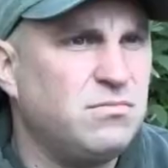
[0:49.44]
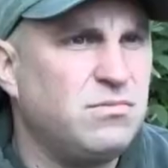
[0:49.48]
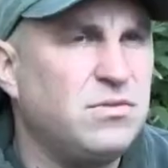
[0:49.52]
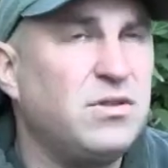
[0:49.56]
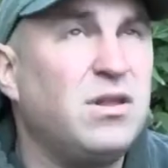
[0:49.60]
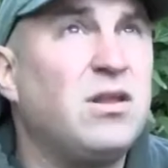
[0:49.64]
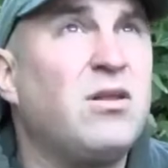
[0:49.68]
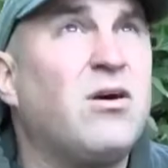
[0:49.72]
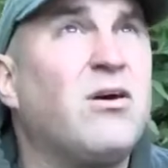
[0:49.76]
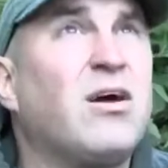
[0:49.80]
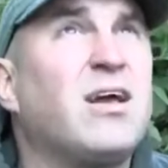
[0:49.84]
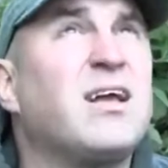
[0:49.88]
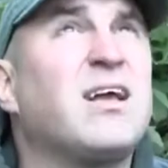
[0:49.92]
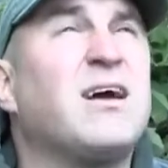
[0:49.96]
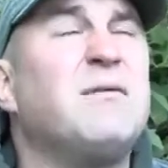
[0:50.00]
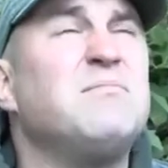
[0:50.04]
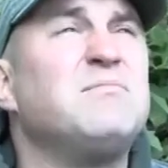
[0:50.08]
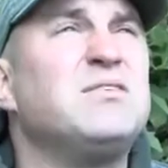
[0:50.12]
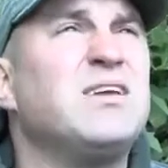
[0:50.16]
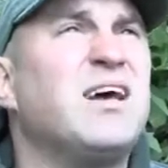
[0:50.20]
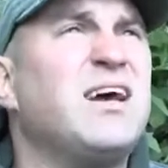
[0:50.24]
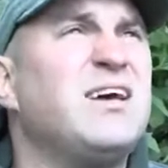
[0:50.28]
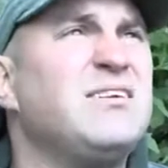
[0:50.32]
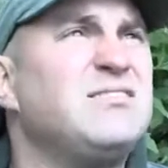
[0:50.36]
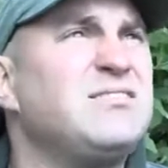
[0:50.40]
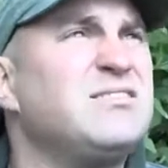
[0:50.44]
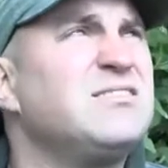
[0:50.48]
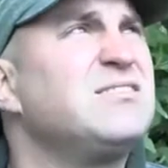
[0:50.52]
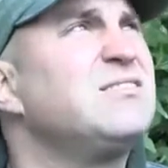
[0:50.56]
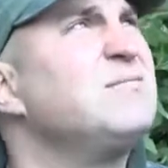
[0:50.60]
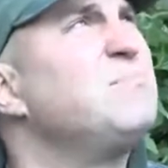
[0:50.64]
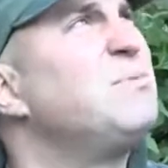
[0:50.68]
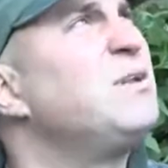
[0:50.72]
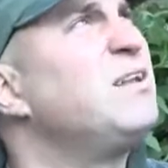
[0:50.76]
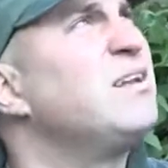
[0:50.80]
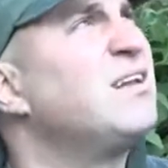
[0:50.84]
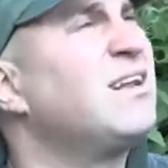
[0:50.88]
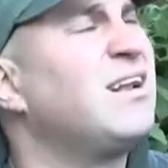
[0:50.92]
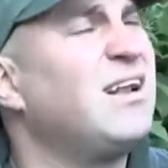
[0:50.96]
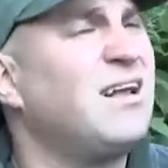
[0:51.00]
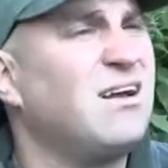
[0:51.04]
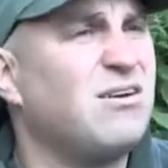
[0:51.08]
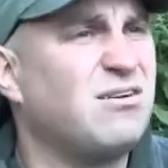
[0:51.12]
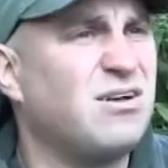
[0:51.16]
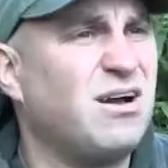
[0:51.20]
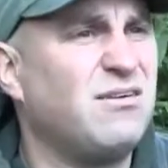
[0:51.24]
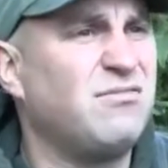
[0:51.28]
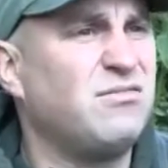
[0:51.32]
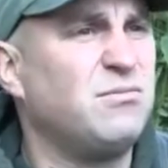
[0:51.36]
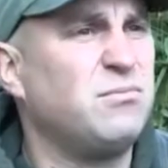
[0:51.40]
when the light comes out, it's just a bit of
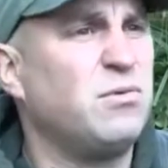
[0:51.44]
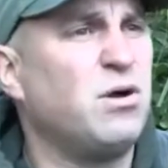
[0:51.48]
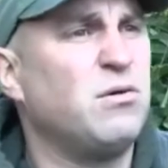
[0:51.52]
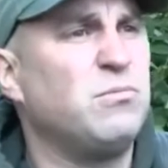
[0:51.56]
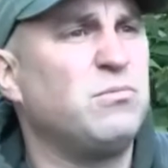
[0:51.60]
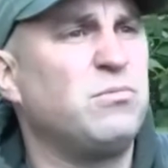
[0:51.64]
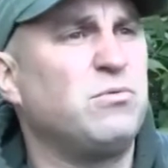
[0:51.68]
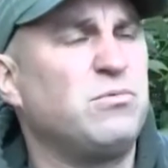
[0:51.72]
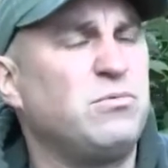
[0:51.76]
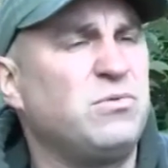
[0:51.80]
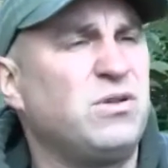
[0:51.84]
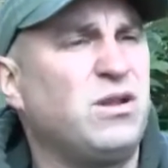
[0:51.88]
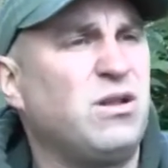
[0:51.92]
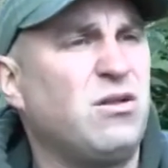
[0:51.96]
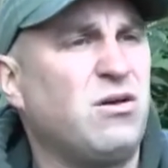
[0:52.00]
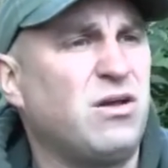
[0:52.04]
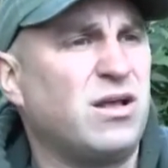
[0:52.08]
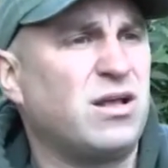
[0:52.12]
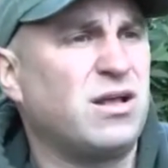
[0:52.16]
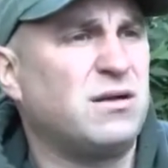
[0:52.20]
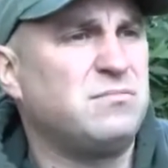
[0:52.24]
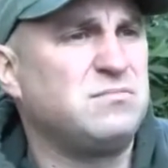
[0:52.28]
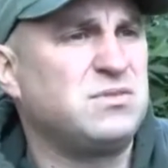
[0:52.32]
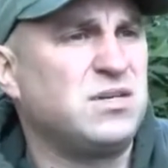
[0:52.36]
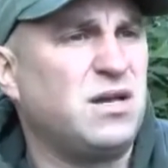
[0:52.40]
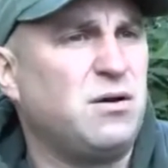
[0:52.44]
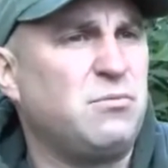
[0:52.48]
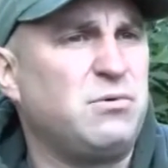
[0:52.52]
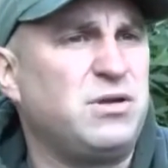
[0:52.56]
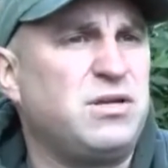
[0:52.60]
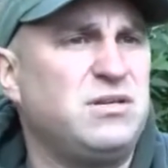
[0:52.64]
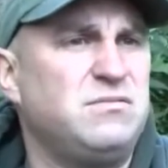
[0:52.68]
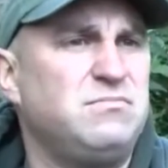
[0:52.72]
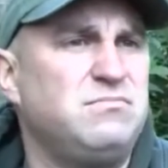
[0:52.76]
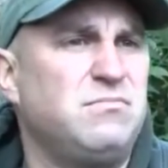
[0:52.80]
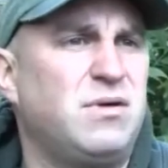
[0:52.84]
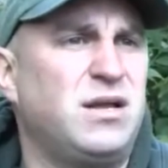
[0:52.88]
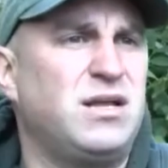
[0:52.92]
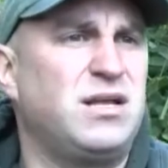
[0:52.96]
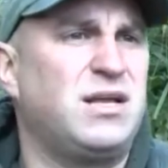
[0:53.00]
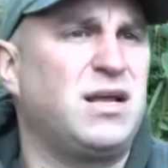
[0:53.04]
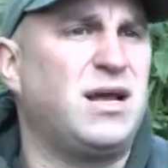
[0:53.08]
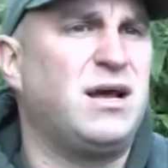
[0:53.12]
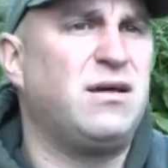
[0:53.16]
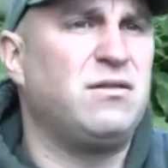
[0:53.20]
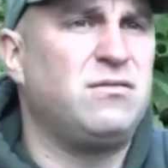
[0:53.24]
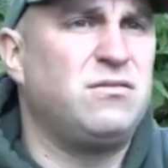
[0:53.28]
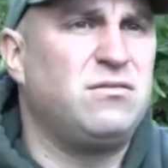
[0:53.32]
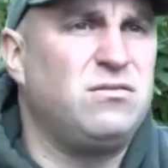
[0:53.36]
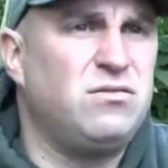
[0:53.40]
cloud cover at the moment, but when the light comes out we can make
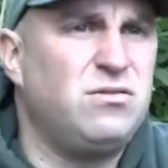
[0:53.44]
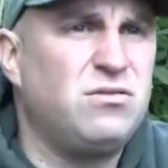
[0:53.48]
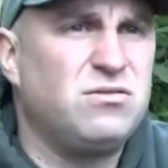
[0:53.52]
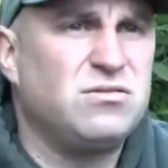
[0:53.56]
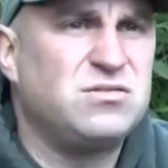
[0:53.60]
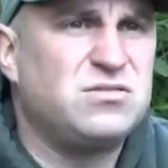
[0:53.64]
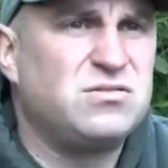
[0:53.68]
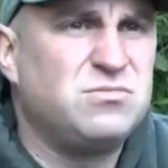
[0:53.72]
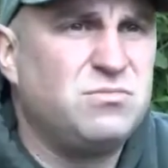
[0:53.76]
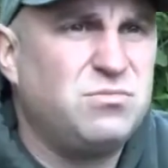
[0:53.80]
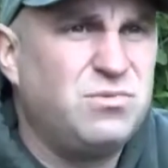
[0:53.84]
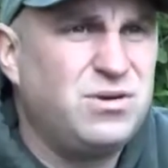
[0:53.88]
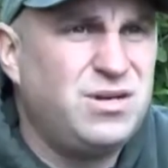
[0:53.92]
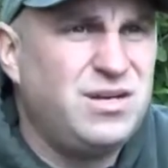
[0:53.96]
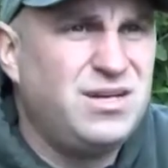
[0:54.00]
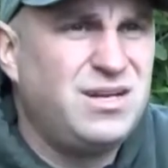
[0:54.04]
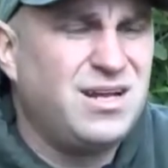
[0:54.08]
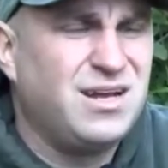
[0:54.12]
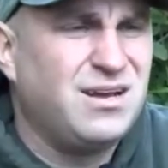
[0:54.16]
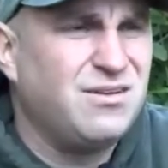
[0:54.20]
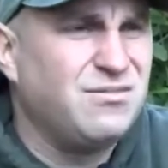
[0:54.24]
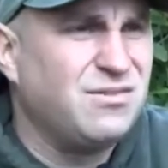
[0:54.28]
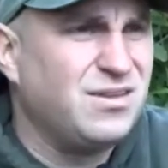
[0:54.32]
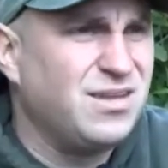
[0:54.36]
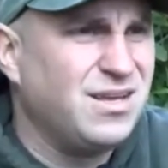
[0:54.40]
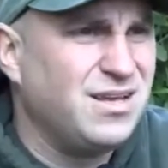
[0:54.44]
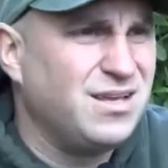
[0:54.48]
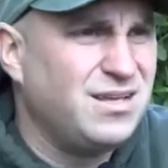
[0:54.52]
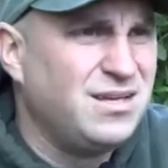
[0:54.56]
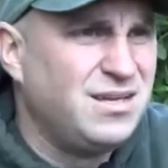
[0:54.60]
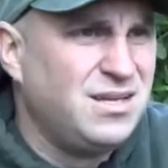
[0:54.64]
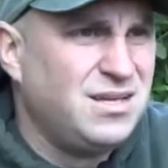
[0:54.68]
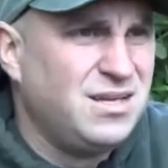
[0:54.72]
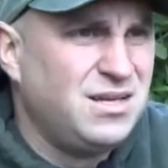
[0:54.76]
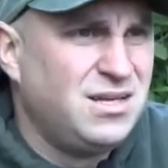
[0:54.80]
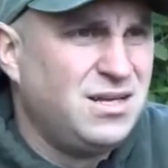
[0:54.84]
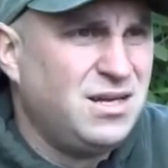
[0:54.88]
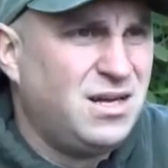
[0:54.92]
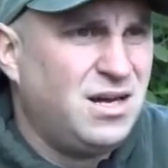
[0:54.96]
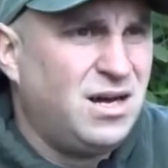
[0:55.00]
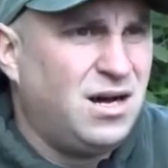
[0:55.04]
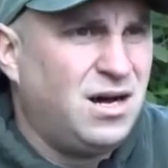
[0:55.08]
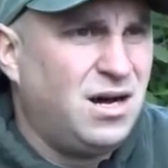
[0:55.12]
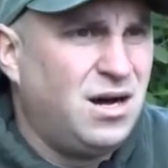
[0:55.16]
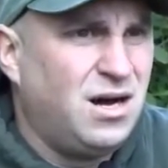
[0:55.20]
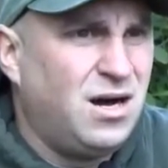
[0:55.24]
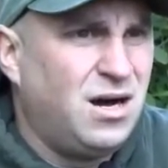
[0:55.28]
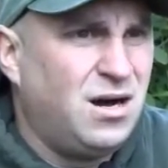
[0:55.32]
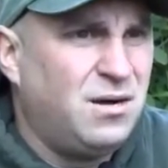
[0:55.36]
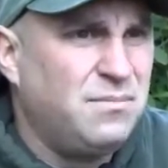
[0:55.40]
out lots of weed out there.
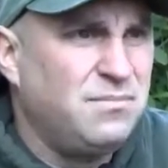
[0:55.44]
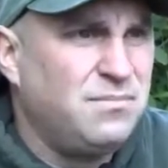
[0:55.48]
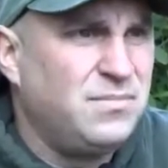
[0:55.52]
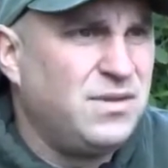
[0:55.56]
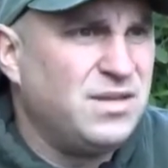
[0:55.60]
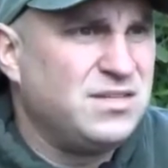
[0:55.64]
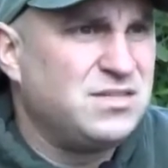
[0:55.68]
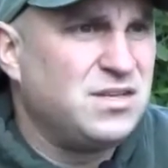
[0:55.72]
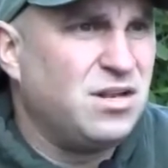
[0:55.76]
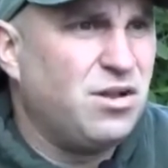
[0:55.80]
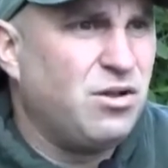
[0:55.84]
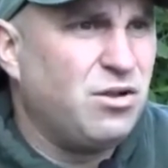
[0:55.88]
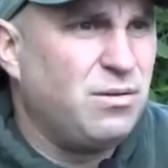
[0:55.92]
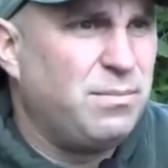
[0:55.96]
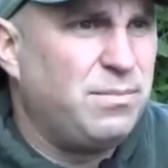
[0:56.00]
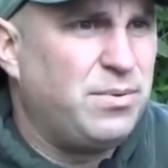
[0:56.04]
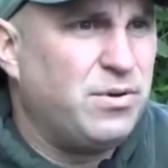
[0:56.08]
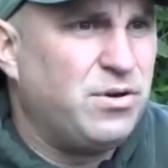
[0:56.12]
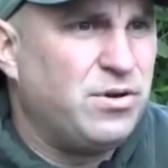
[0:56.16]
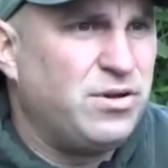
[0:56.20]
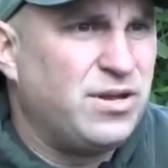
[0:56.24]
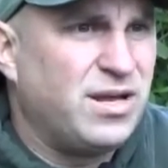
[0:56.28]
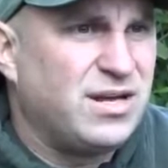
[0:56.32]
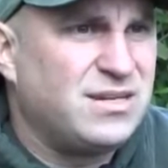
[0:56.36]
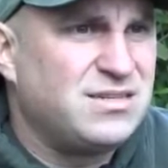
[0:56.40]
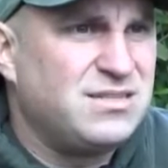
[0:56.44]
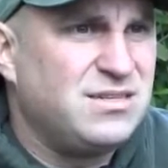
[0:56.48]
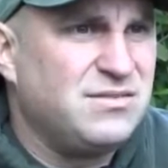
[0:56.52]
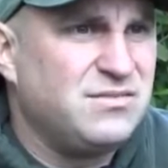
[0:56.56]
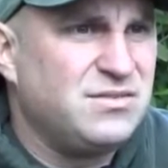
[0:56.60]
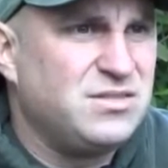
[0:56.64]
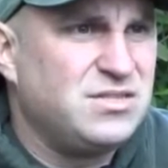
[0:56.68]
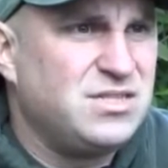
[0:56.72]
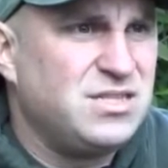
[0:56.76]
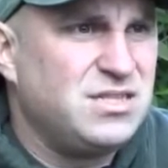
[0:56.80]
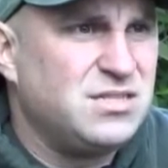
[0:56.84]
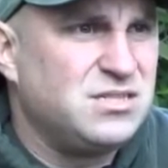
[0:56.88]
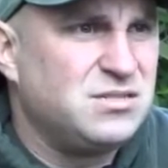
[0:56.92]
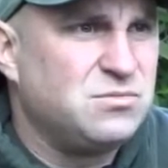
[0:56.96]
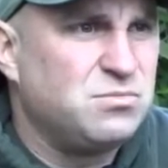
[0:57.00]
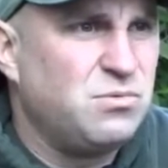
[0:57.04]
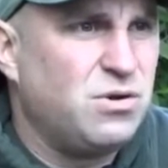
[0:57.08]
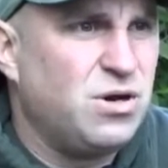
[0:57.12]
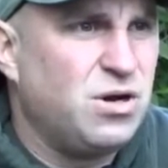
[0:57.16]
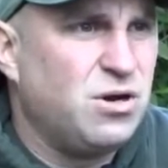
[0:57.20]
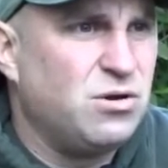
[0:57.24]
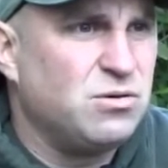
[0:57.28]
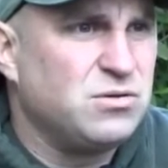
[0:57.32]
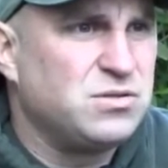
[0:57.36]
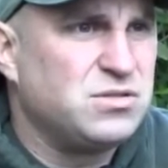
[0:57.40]
There's a lot of bird activity as
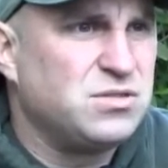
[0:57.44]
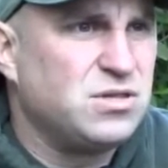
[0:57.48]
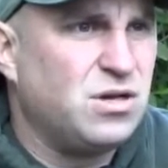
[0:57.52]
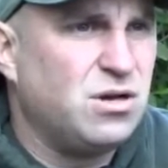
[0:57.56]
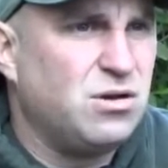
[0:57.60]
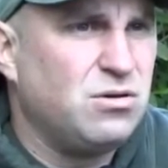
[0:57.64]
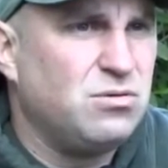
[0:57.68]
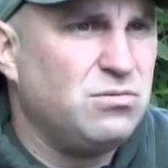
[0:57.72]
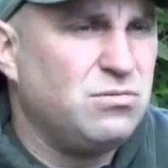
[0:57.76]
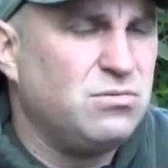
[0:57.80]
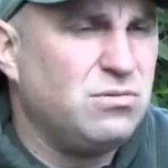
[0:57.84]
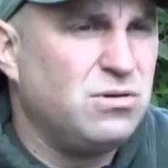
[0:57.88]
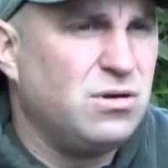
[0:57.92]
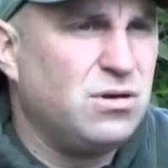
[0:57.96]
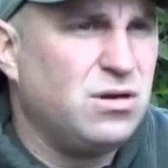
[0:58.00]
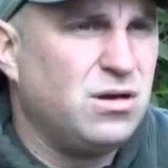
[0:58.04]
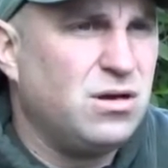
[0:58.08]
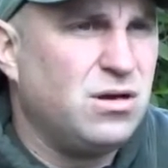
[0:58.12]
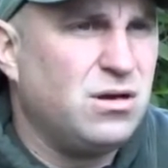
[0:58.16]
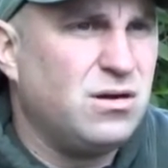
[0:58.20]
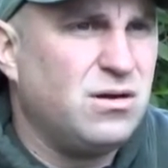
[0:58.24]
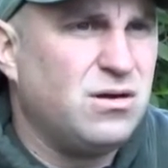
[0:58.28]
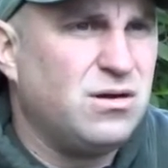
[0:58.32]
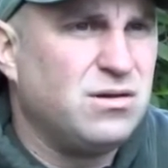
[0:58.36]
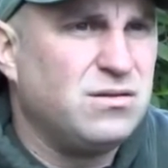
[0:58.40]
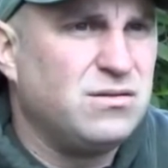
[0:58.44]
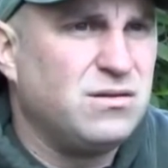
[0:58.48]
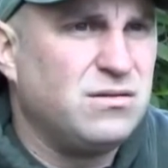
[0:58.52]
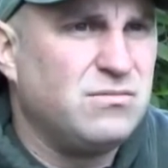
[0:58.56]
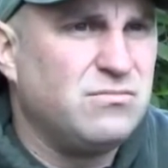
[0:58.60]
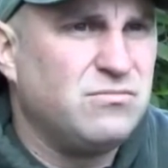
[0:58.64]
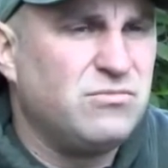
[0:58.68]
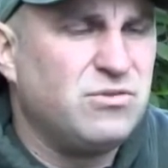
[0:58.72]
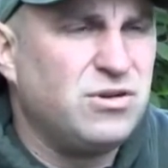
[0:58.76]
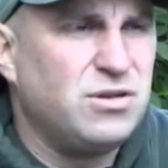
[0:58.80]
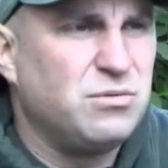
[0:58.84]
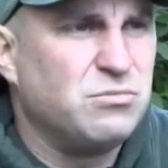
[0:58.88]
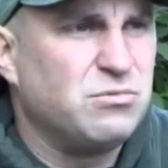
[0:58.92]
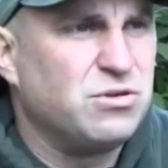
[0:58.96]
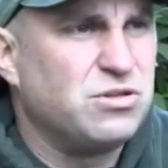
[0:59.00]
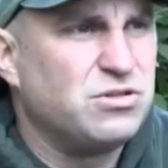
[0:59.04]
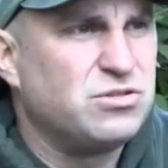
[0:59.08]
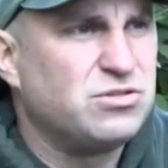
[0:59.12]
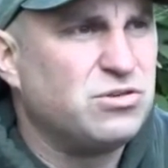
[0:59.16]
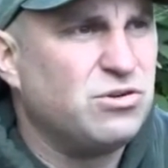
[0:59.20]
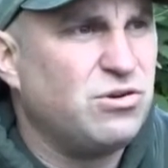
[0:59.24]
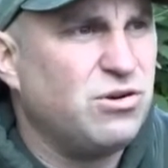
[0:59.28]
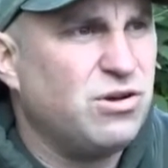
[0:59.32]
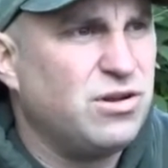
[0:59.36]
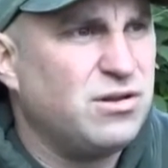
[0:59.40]
well, so I don't really want
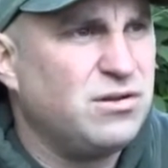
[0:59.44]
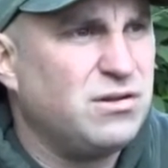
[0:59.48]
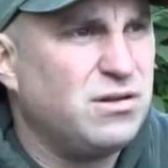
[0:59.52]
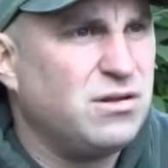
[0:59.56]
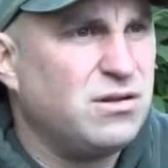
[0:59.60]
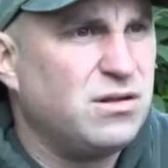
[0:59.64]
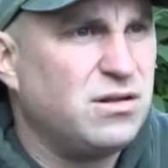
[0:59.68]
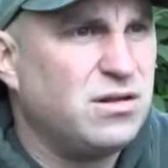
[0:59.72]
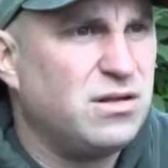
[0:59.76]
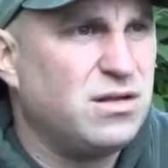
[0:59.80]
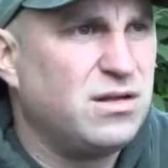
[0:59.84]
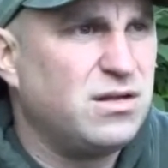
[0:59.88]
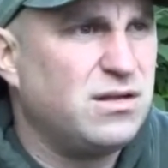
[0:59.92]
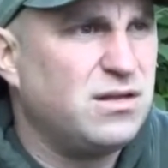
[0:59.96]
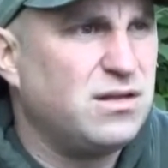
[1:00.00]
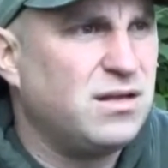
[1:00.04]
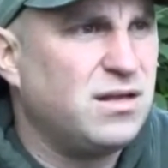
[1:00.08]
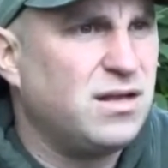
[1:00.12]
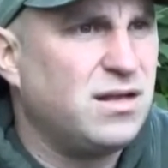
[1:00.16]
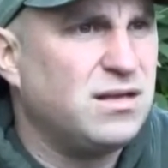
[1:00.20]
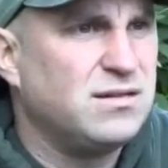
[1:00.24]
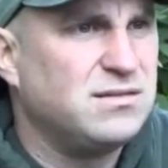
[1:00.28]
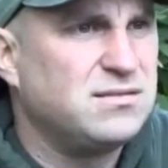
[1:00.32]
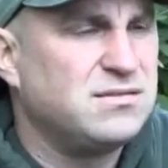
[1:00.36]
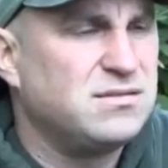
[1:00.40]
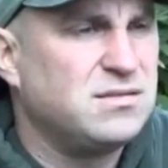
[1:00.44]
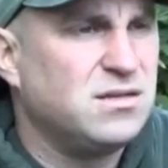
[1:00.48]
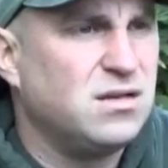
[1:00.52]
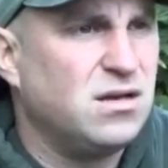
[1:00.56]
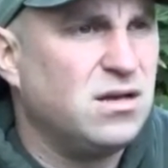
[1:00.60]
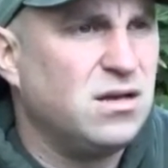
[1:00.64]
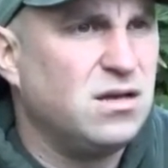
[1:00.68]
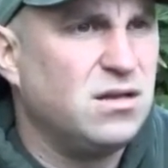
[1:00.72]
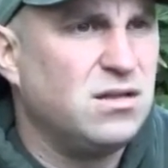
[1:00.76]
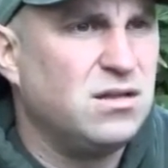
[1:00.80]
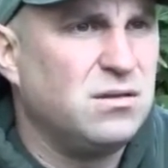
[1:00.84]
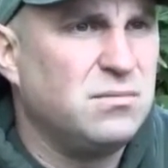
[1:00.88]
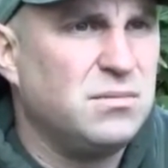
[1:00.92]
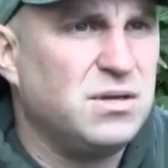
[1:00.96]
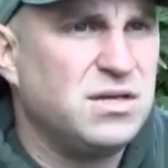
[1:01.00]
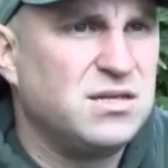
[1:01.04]
to try and get the